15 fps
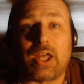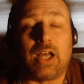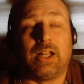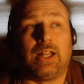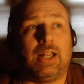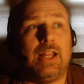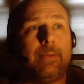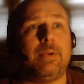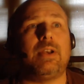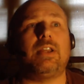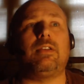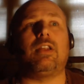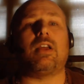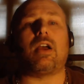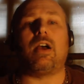a
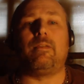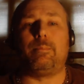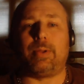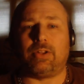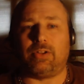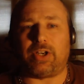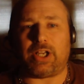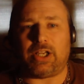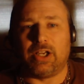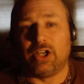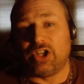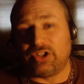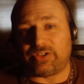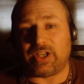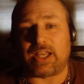limited ability
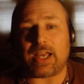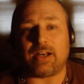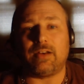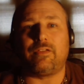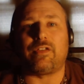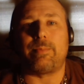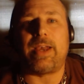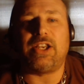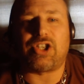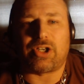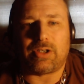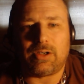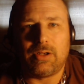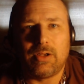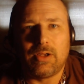to get
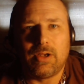information.